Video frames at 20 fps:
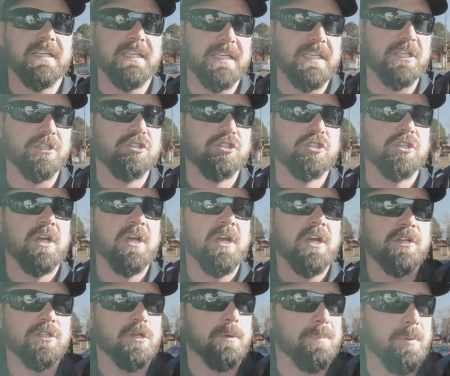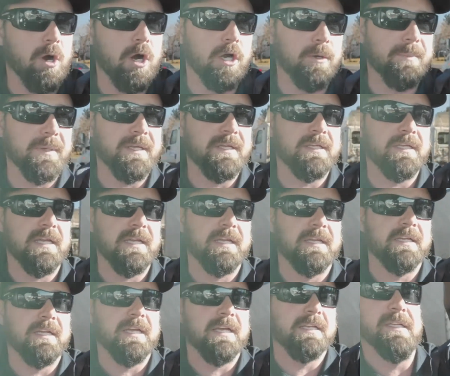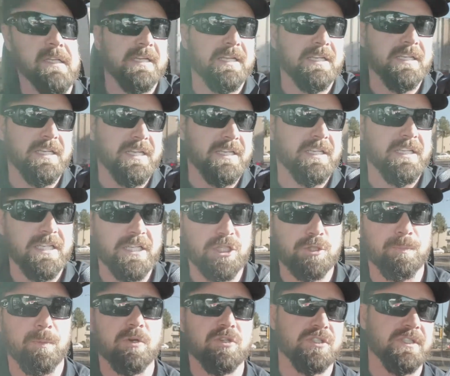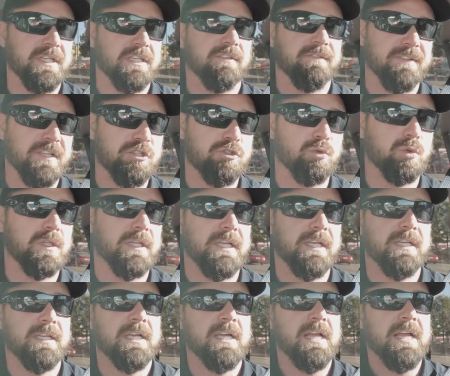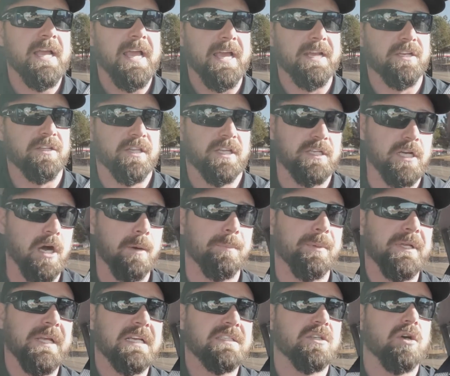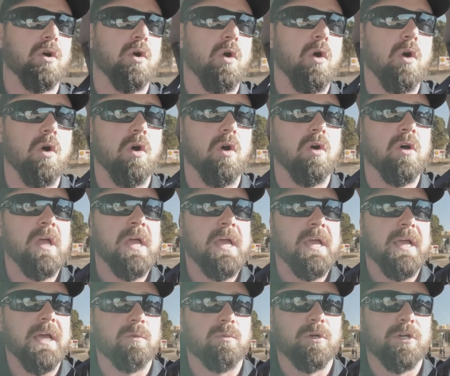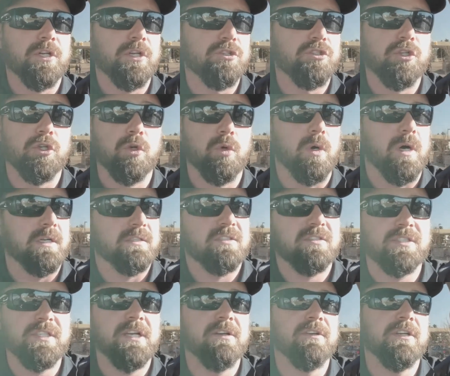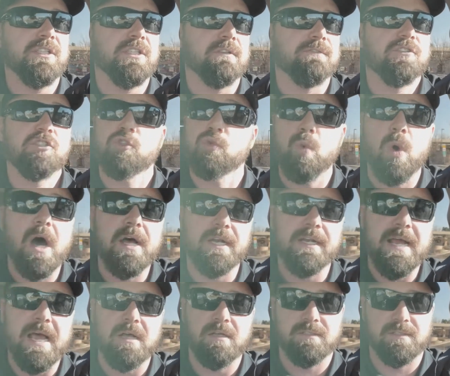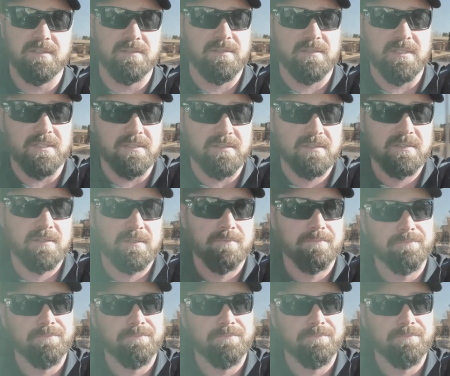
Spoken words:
each department and into each person individually and to the company as a whole. And we're going to do a series of SWOT analyses.